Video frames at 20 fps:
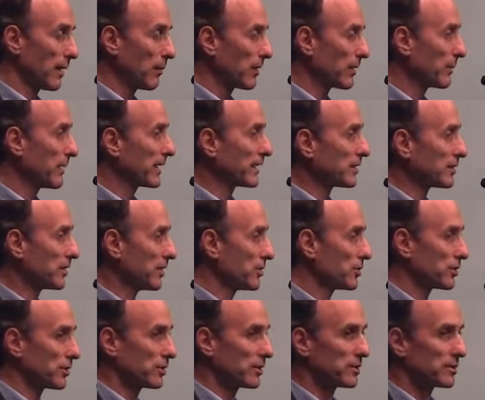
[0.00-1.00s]
I want to make a
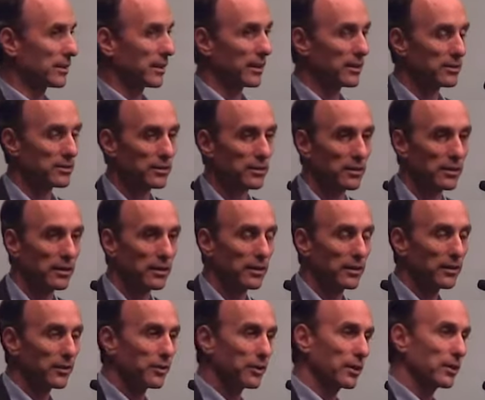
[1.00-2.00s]
t-shirt that says,
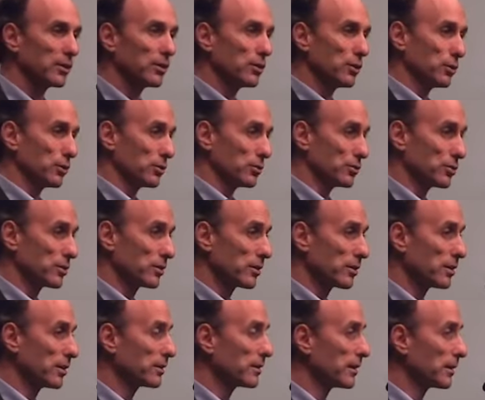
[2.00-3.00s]
think
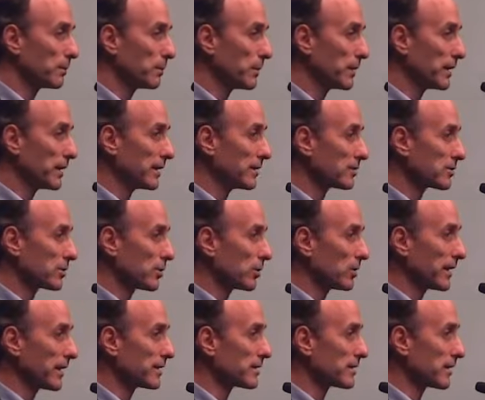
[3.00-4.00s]
huge. Thinking big is so
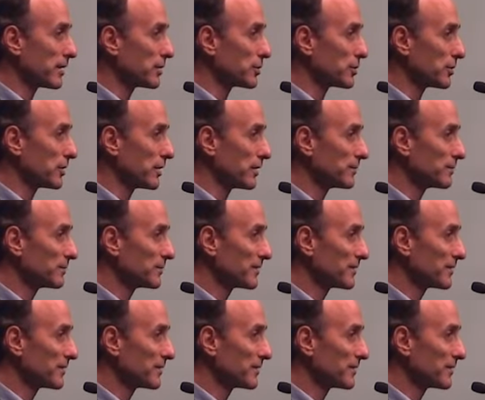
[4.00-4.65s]
last century.